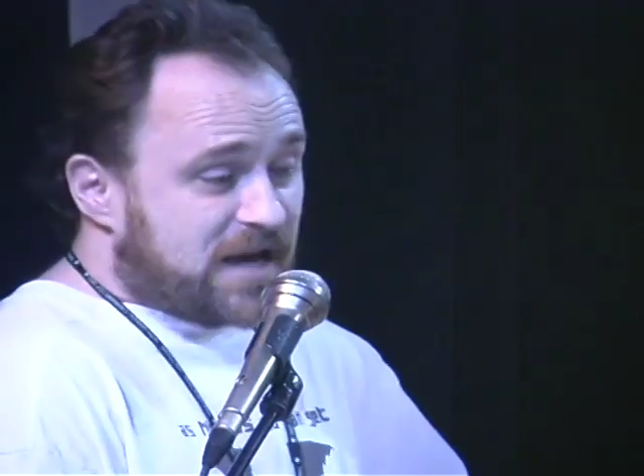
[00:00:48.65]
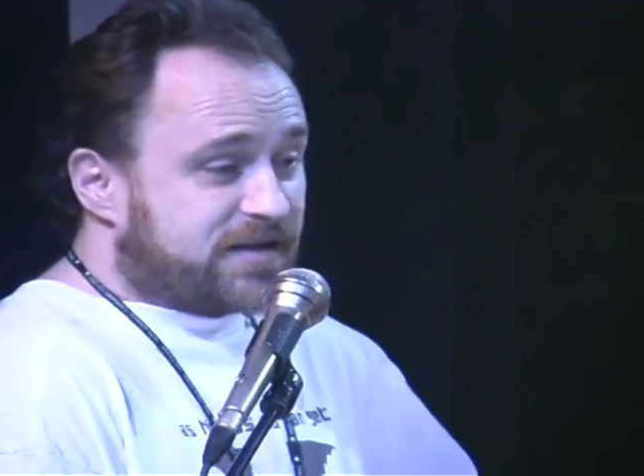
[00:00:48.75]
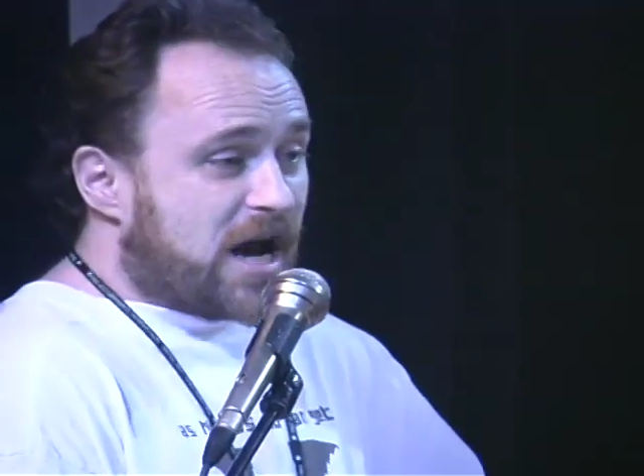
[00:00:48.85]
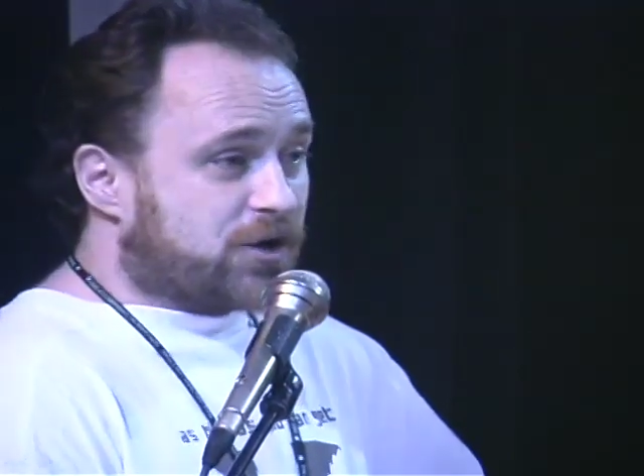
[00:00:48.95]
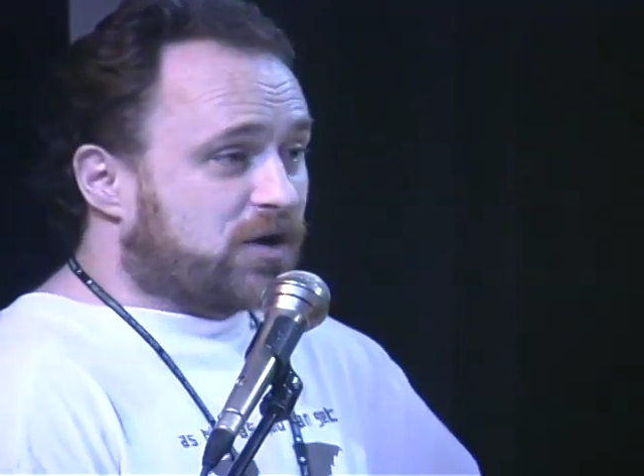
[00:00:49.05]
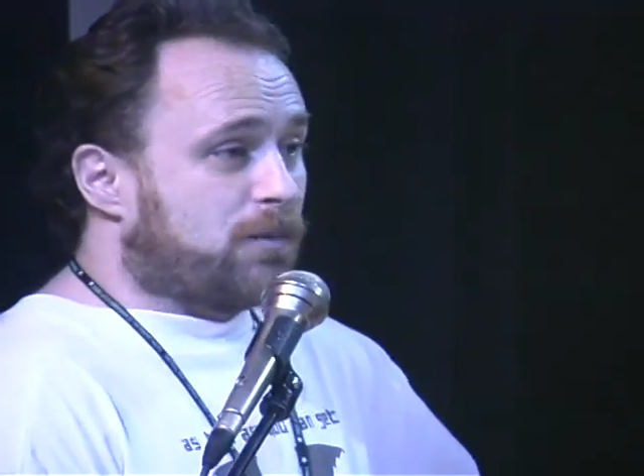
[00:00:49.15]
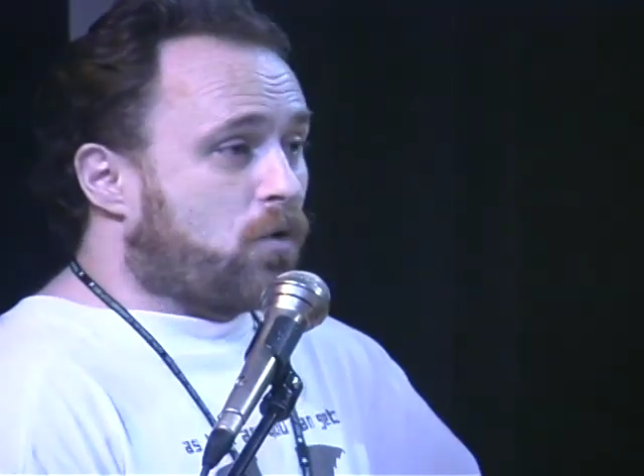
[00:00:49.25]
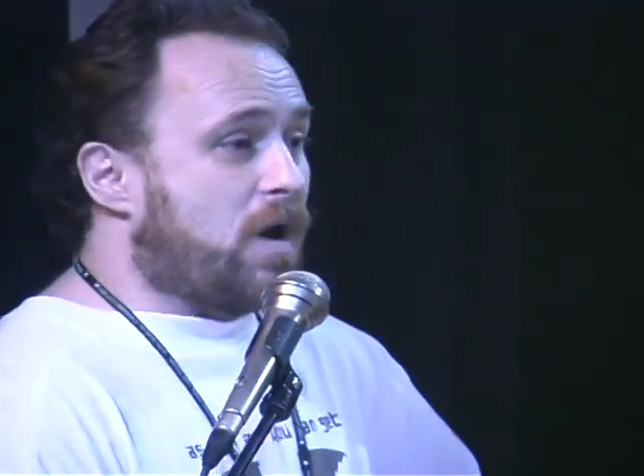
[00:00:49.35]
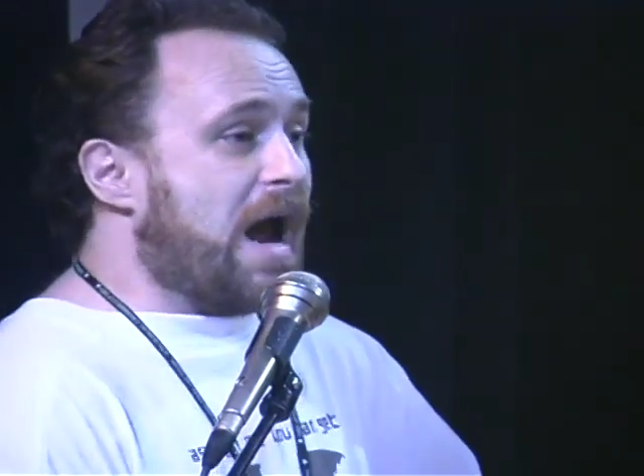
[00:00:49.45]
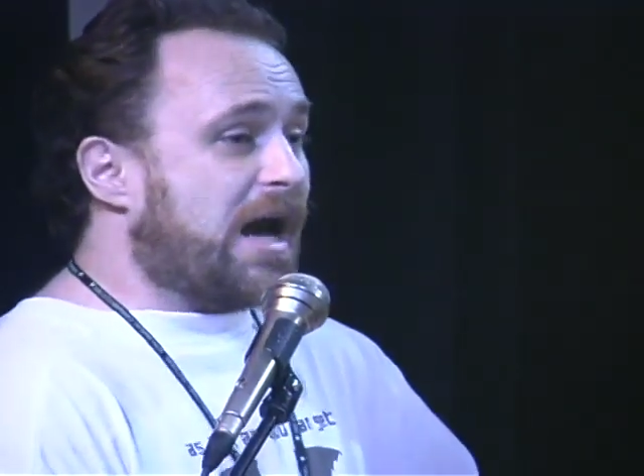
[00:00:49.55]
and that's actually a
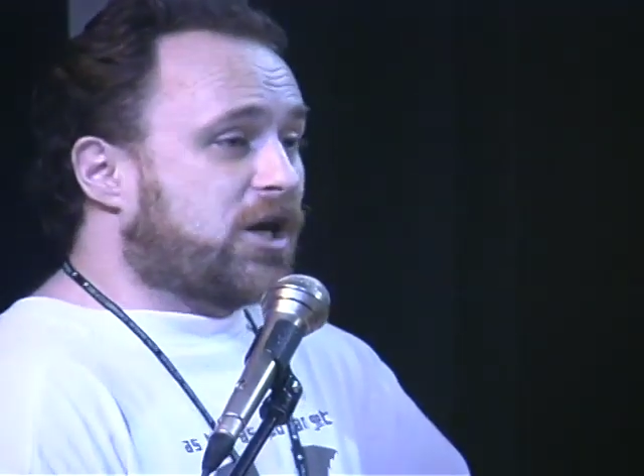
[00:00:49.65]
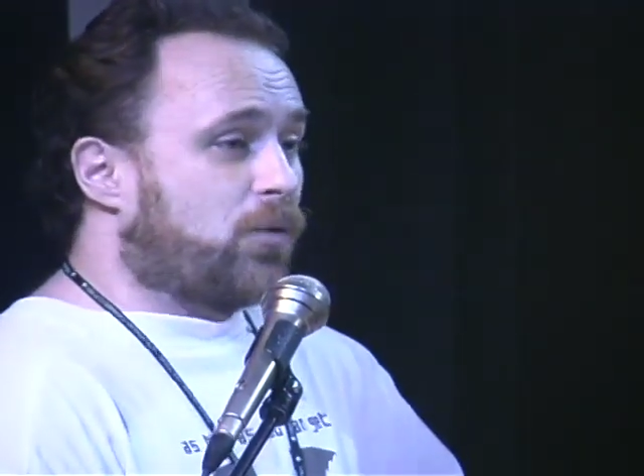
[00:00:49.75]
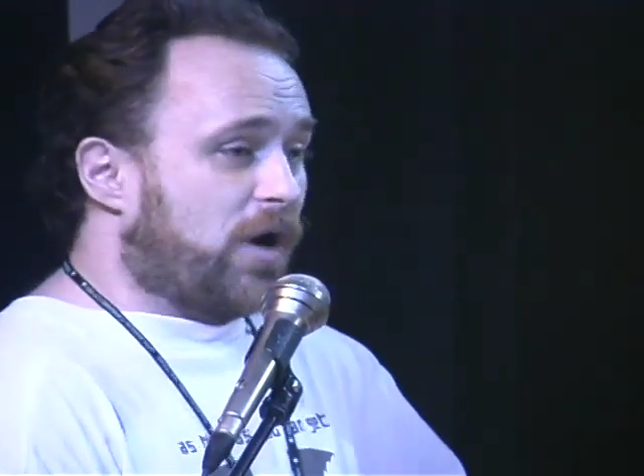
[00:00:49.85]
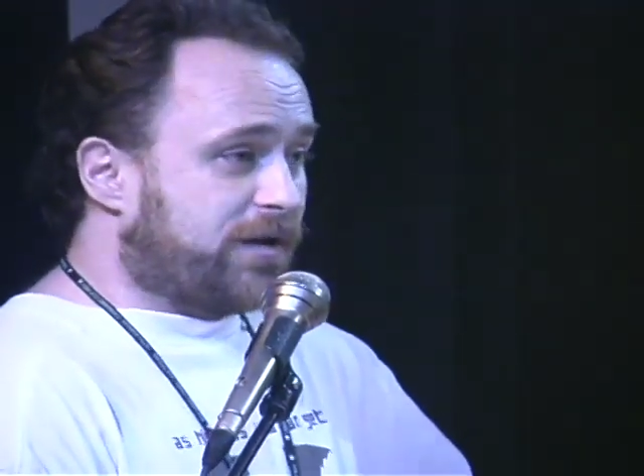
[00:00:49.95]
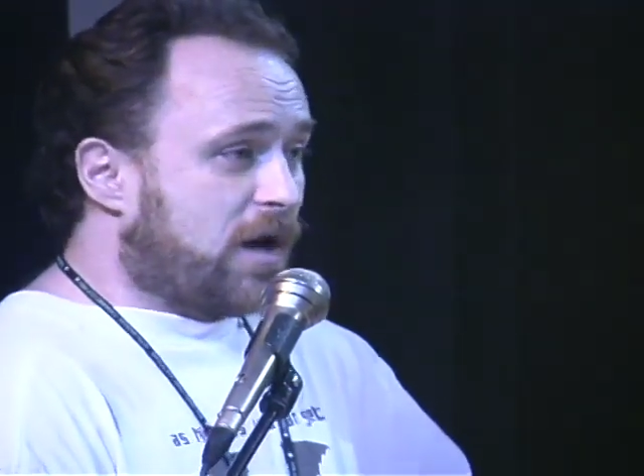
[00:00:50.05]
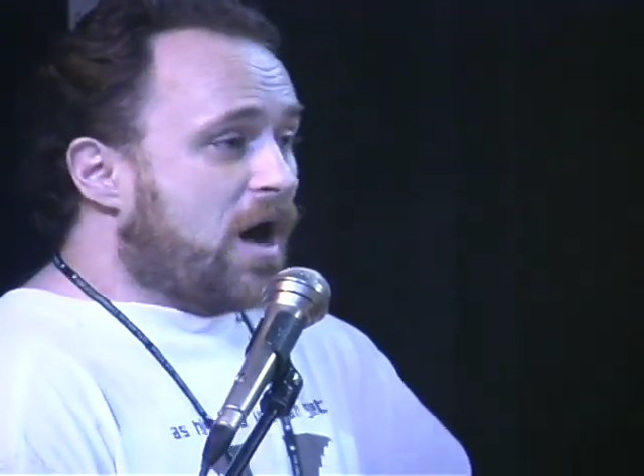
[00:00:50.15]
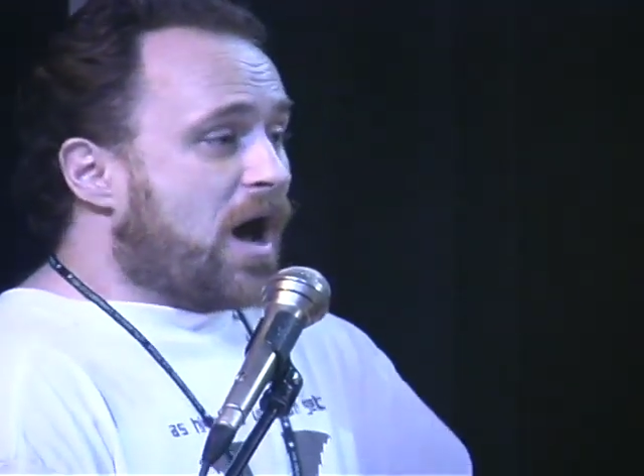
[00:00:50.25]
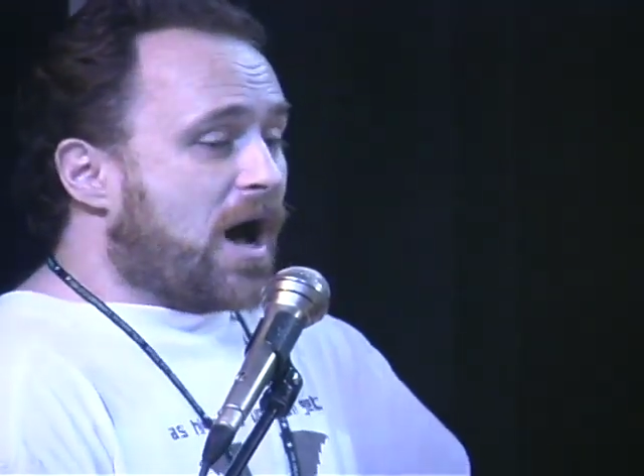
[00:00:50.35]
more accurate